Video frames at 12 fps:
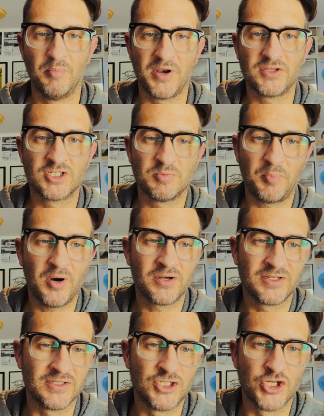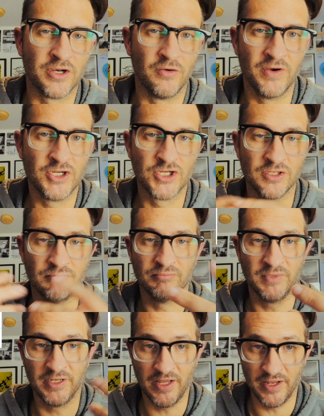But it sparked a generation
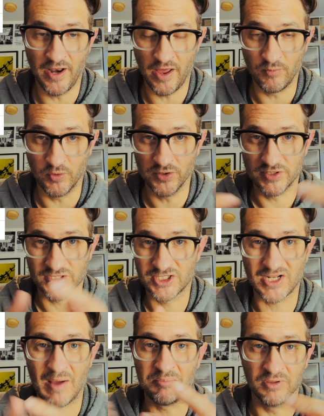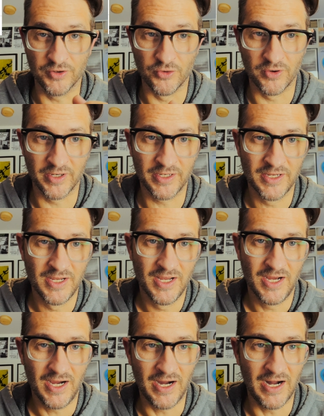and, and onward to stop littering
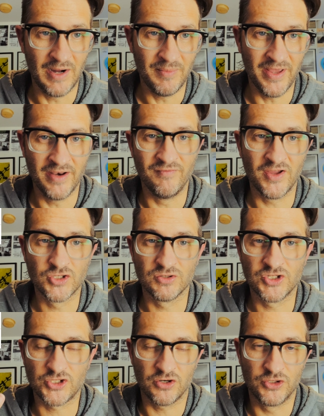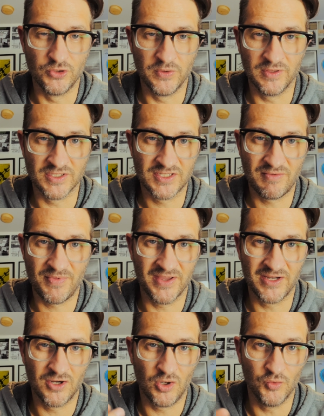um, and eventually start doing this
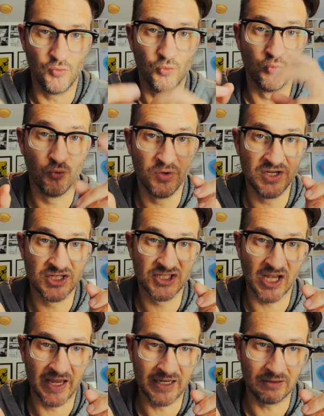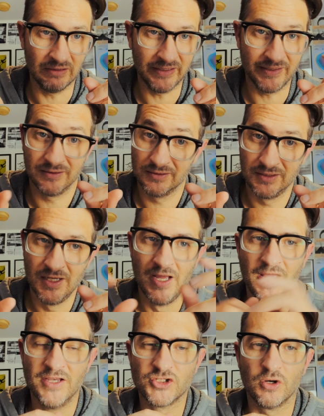thing called recycling.
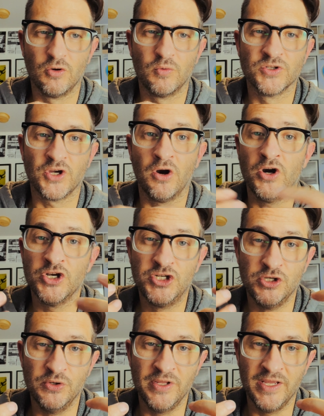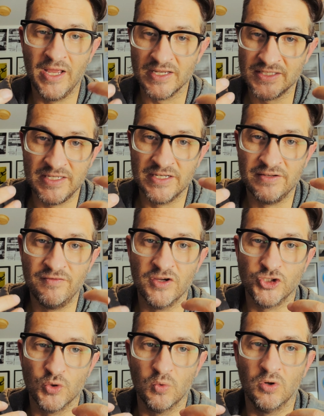So it was our duty as the
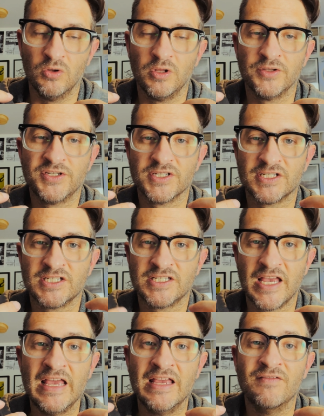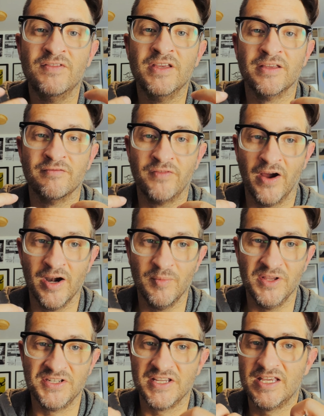individual to save the
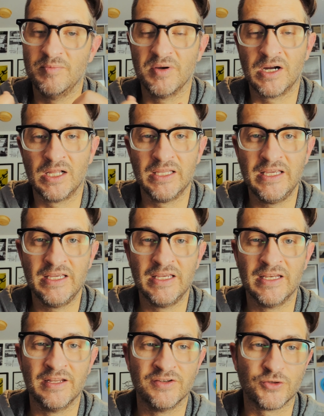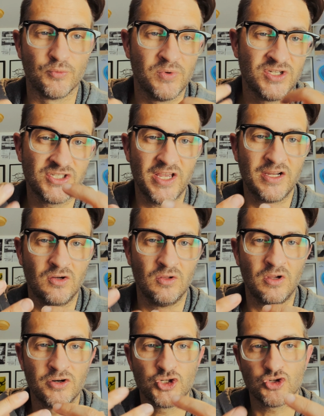environment, to keep it clean, and to recycle
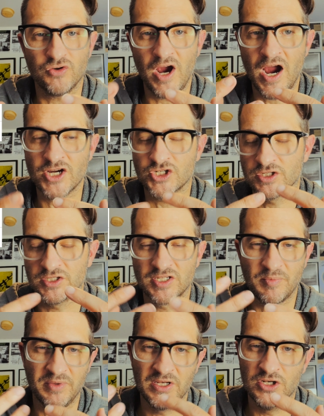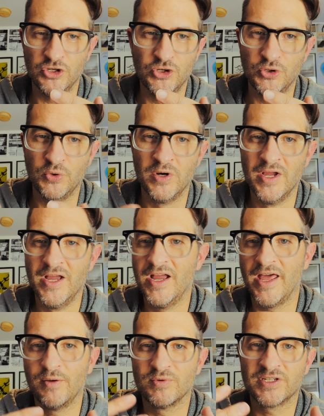our trash into something new.
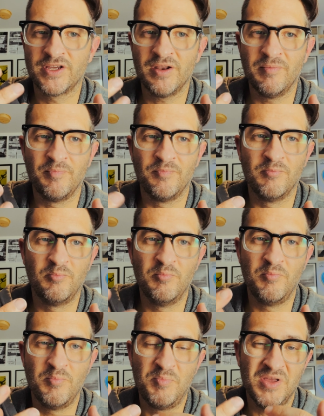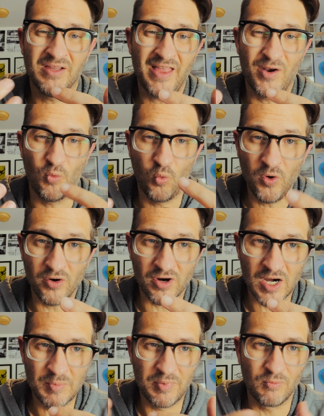And it was going to be a lot of
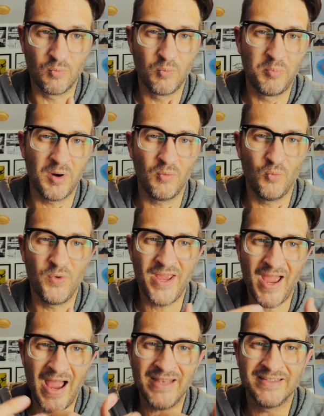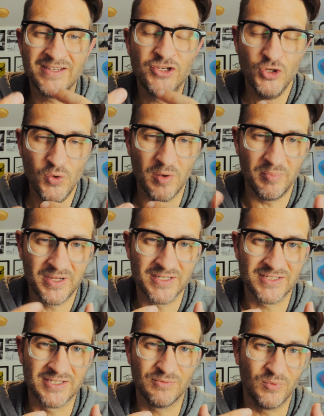work, but, but we had to do it
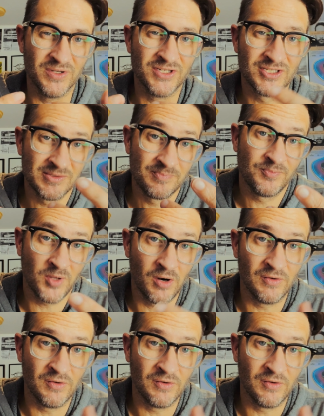because it was our